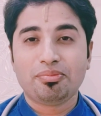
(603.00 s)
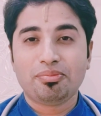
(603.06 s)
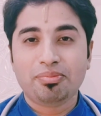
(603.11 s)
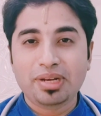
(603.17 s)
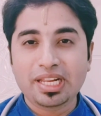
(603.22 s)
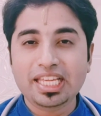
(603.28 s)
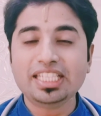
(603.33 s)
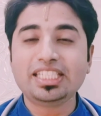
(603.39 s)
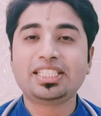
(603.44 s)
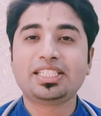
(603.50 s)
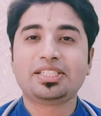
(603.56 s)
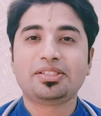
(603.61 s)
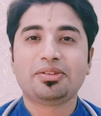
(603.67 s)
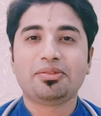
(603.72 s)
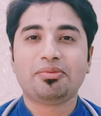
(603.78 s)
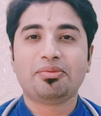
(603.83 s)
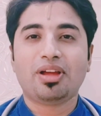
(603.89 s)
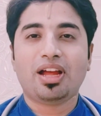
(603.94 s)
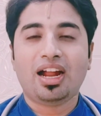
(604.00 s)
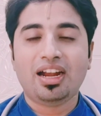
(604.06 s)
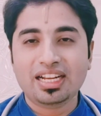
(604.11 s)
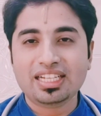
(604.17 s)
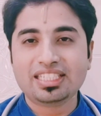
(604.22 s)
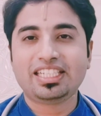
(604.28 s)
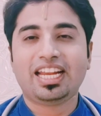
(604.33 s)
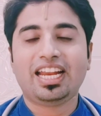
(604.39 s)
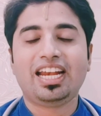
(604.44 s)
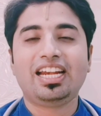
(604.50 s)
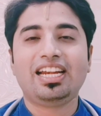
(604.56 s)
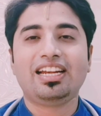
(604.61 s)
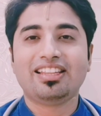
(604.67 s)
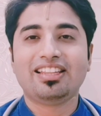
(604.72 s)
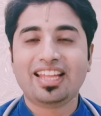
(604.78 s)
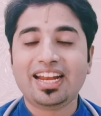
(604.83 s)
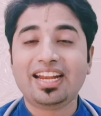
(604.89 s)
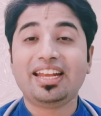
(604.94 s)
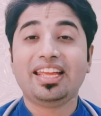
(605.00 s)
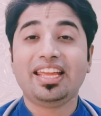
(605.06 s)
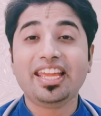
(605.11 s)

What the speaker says: please understand that